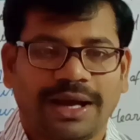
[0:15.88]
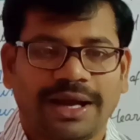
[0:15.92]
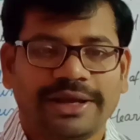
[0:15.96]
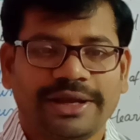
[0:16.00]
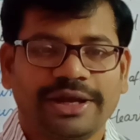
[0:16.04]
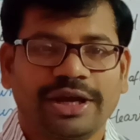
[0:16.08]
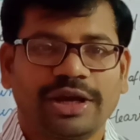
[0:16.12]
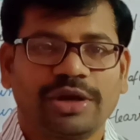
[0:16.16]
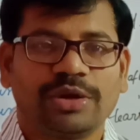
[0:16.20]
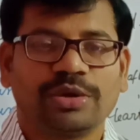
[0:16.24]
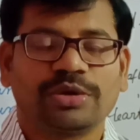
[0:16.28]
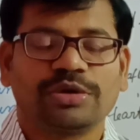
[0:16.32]

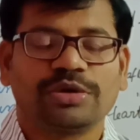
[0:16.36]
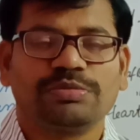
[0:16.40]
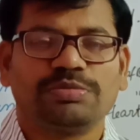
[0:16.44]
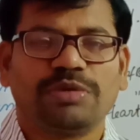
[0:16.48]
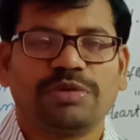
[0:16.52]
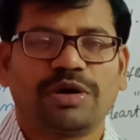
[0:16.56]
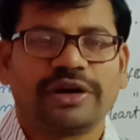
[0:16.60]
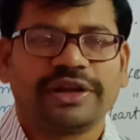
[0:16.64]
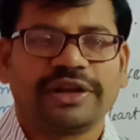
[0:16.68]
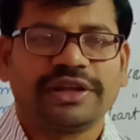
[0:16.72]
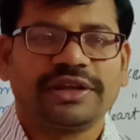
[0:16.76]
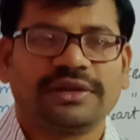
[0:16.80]
Hi, hello, good
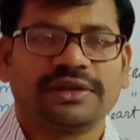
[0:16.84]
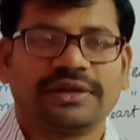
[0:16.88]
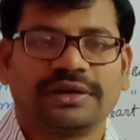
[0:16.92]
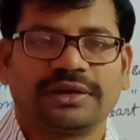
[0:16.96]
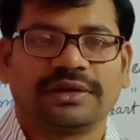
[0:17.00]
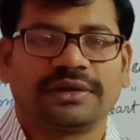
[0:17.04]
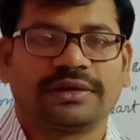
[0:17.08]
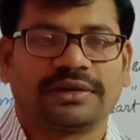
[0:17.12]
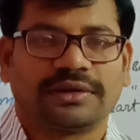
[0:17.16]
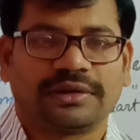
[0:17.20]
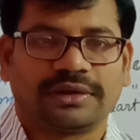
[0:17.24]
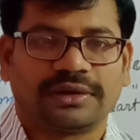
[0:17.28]
morning.
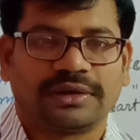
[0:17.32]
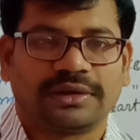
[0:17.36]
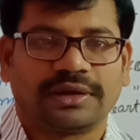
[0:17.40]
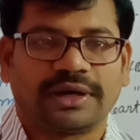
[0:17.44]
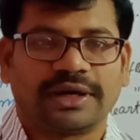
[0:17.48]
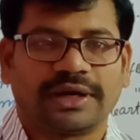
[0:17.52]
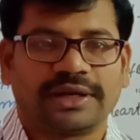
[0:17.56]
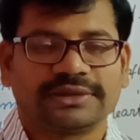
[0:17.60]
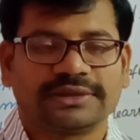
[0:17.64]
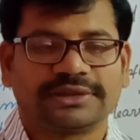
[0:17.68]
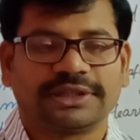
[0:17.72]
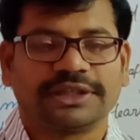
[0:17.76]

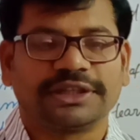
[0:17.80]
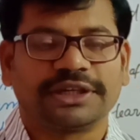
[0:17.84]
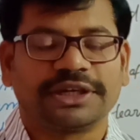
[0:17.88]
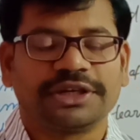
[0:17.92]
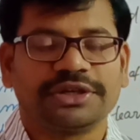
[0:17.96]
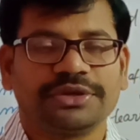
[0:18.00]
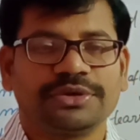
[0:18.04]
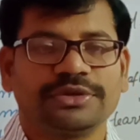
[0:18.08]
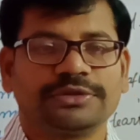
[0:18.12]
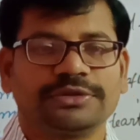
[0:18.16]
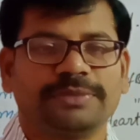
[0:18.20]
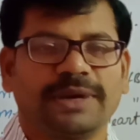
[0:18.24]
Let us
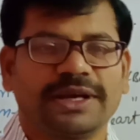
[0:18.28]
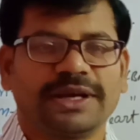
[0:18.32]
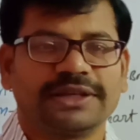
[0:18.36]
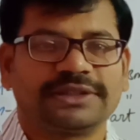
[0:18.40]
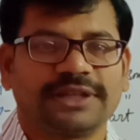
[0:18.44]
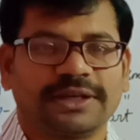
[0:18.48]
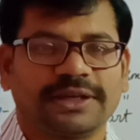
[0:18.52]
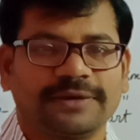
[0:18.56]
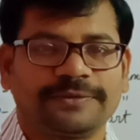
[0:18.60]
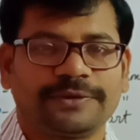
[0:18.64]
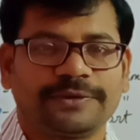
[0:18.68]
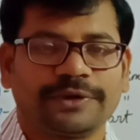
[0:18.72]
introduce
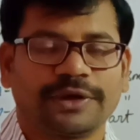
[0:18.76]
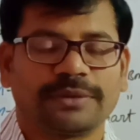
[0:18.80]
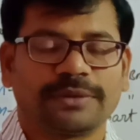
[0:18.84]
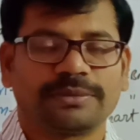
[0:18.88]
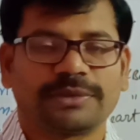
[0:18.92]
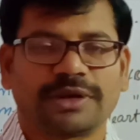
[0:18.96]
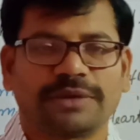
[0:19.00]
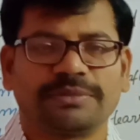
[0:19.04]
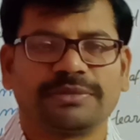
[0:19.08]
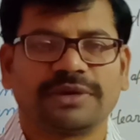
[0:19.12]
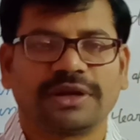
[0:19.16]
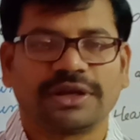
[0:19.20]
myself to you. I
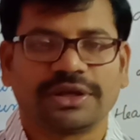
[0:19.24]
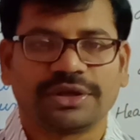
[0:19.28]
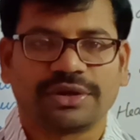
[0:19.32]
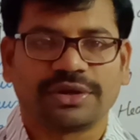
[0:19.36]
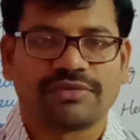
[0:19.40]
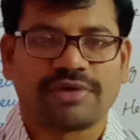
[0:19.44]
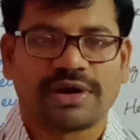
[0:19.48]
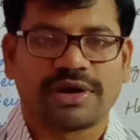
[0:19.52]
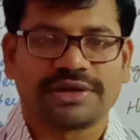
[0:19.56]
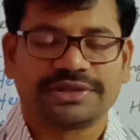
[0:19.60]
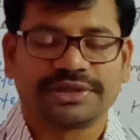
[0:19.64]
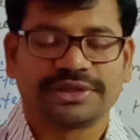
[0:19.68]
am Ramana.
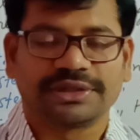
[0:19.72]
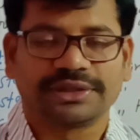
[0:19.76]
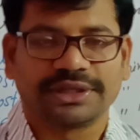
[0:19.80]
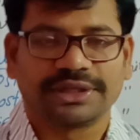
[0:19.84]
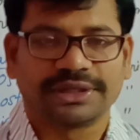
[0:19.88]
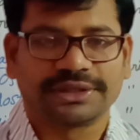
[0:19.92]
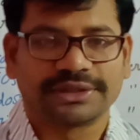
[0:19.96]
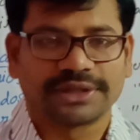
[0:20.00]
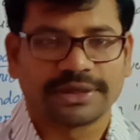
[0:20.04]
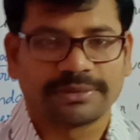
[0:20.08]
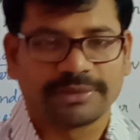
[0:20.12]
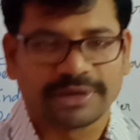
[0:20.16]
You are watching
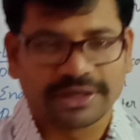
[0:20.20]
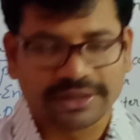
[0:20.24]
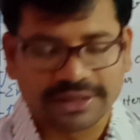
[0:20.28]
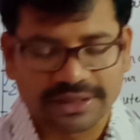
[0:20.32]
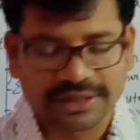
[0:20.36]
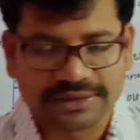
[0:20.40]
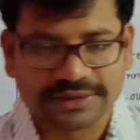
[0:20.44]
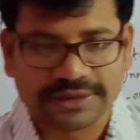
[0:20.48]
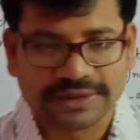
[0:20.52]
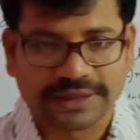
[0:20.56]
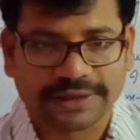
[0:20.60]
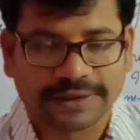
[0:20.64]
Diksha
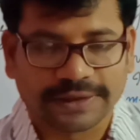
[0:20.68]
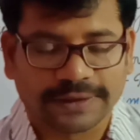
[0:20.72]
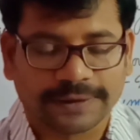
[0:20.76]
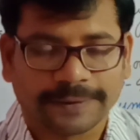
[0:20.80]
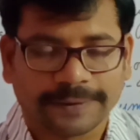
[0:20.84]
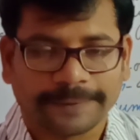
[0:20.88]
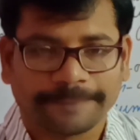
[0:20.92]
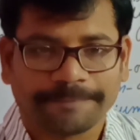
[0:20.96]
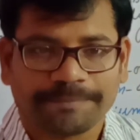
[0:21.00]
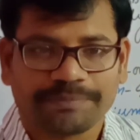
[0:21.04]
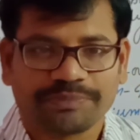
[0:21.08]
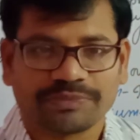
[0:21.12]
Medical channel.
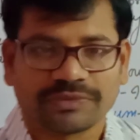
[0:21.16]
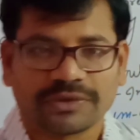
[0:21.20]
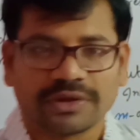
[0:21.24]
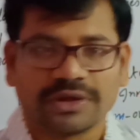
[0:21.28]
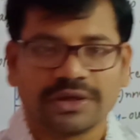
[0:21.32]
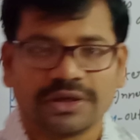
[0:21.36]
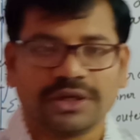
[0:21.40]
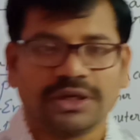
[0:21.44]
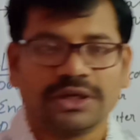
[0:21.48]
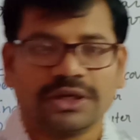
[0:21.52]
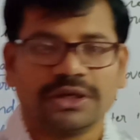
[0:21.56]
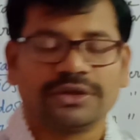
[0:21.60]

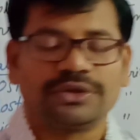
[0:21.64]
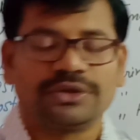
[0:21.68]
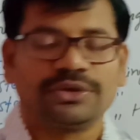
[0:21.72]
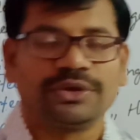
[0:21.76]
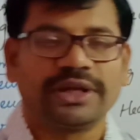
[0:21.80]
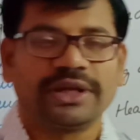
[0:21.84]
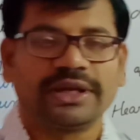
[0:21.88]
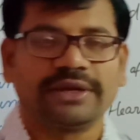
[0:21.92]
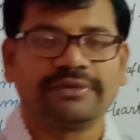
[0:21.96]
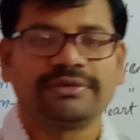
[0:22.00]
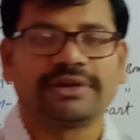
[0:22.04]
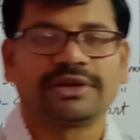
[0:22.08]

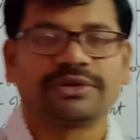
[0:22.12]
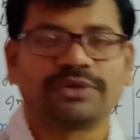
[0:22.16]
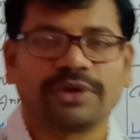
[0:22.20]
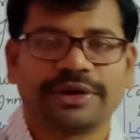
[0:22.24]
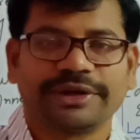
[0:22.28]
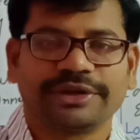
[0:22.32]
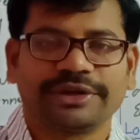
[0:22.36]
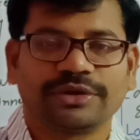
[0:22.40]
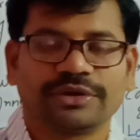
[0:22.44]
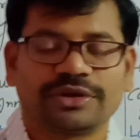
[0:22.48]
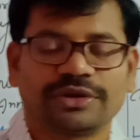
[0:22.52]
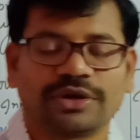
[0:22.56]
Today we are
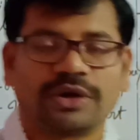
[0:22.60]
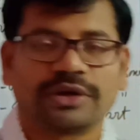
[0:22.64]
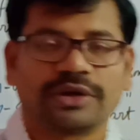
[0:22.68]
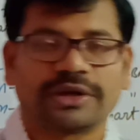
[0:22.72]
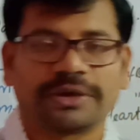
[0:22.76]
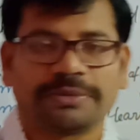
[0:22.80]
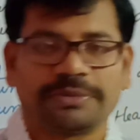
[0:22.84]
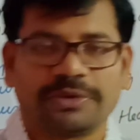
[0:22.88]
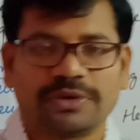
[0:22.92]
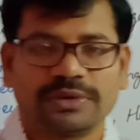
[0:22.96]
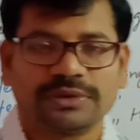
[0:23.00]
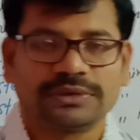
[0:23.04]
going to
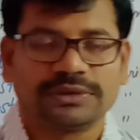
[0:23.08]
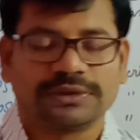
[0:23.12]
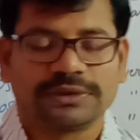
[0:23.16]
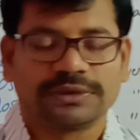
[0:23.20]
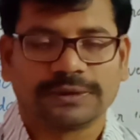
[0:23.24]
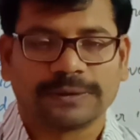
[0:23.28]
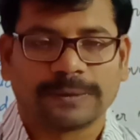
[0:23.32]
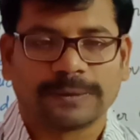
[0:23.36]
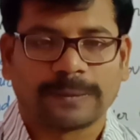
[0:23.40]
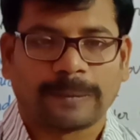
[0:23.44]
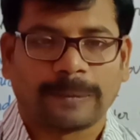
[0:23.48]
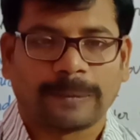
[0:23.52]
talk about
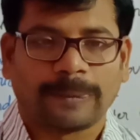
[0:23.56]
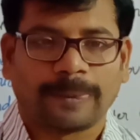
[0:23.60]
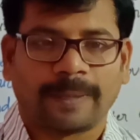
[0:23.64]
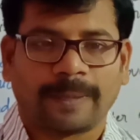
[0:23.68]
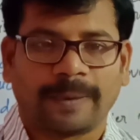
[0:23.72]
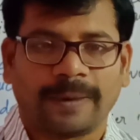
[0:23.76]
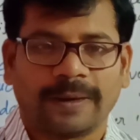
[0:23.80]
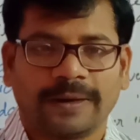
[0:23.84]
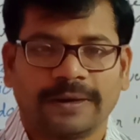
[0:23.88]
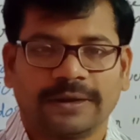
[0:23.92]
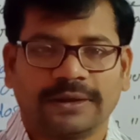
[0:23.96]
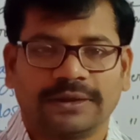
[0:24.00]

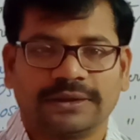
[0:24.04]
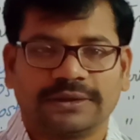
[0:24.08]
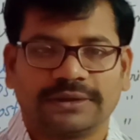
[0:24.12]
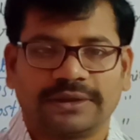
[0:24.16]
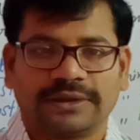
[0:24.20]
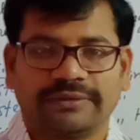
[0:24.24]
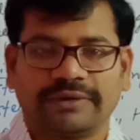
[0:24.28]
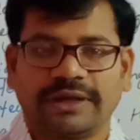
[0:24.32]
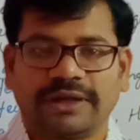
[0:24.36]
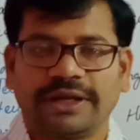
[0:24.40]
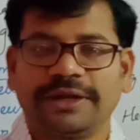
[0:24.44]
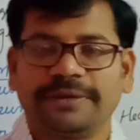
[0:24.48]

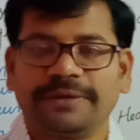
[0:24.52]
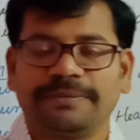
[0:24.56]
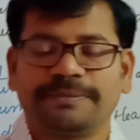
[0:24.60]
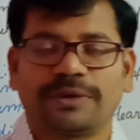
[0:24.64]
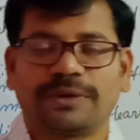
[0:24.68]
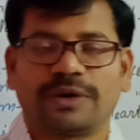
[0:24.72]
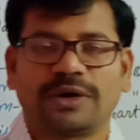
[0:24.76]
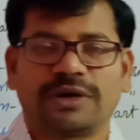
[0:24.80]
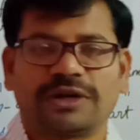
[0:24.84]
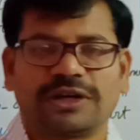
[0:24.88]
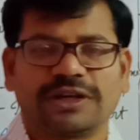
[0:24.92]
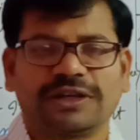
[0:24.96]
the very
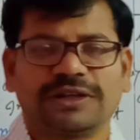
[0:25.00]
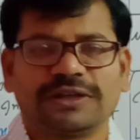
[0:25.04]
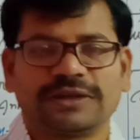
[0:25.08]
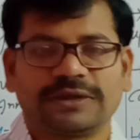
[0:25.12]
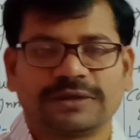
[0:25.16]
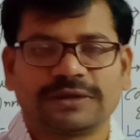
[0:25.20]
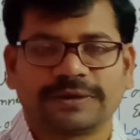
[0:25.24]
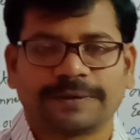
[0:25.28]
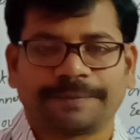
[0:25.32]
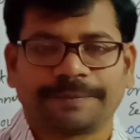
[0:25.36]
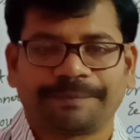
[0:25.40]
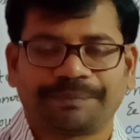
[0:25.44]

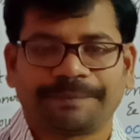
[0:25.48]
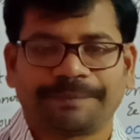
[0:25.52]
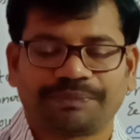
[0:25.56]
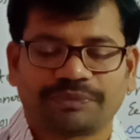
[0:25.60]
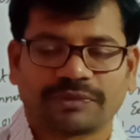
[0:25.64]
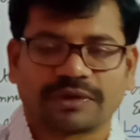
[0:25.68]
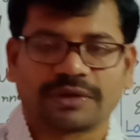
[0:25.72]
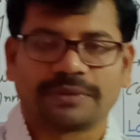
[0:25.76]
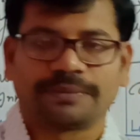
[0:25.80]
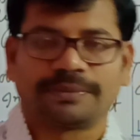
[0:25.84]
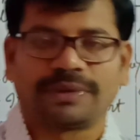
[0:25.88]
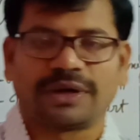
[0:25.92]
important
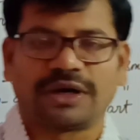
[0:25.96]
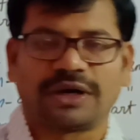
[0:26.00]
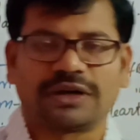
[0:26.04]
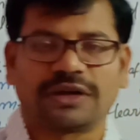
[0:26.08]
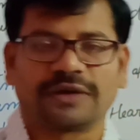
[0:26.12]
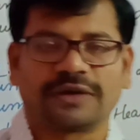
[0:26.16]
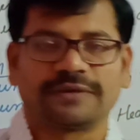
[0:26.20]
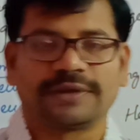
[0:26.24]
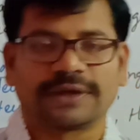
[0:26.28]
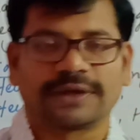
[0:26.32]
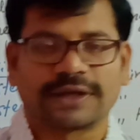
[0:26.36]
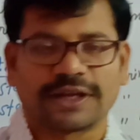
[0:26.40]
part
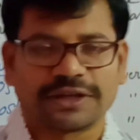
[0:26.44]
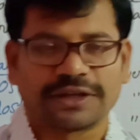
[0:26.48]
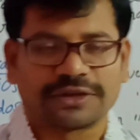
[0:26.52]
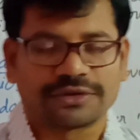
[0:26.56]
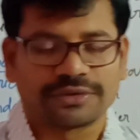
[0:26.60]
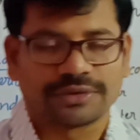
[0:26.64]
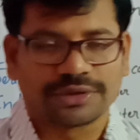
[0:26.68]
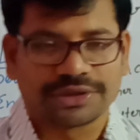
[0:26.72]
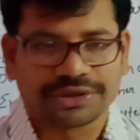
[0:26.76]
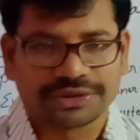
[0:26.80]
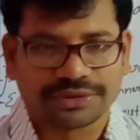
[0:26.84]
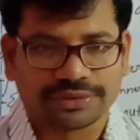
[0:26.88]
of the
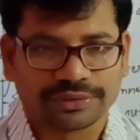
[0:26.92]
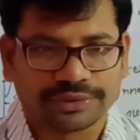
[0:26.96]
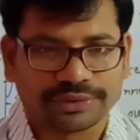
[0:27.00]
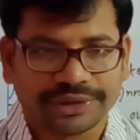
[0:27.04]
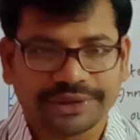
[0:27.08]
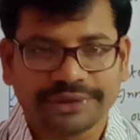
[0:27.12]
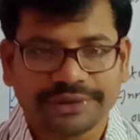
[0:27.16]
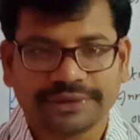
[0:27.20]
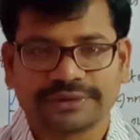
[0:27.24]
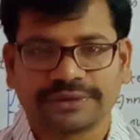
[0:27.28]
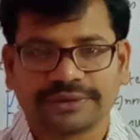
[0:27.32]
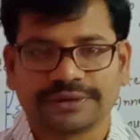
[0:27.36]
connective tissue
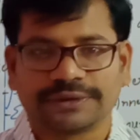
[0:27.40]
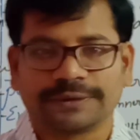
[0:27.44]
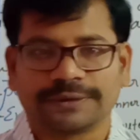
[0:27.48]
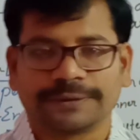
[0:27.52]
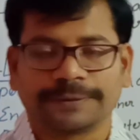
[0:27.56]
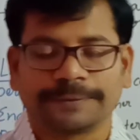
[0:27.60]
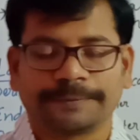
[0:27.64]
is